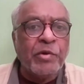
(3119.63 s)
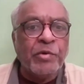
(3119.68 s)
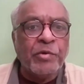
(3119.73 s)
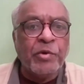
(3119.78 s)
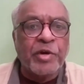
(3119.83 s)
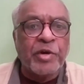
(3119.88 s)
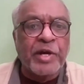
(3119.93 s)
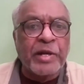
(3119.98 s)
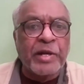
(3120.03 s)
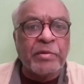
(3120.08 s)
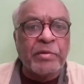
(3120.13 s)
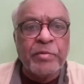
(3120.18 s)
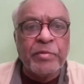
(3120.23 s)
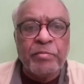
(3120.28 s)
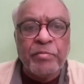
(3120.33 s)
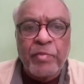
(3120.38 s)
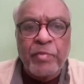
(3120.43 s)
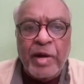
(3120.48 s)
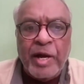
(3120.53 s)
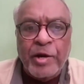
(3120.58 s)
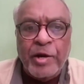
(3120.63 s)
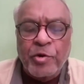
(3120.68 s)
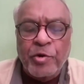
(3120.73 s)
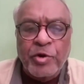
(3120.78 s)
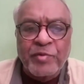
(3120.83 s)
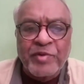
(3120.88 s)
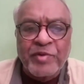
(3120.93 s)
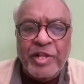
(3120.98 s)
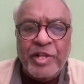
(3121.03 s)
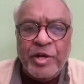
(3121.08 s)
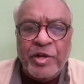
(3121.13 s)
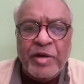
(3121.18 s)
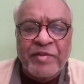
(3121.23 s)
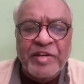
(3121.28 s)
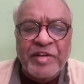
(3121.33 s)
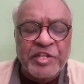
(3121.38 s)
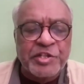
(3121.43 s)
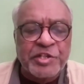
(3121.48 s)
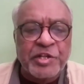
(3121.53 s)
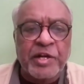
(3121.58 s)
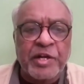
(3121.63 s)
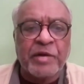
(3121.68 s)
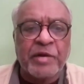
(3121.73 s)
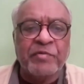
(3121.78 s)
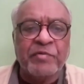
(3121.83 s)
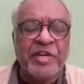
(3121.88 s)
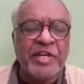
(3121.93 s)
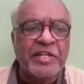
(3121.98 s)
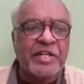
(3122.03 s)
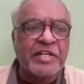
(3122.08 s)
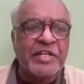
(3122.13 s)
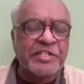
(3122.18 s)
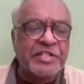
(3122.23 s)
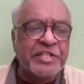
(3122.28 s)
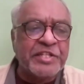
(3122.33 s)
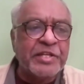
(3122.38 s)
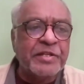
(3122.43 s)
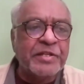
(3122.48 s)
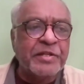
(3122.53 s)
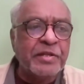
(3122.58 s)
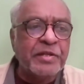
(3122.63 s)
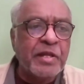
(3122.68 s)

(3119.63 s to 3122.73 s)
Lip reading: Look at, I don't know whether you have any children, Vinithaji.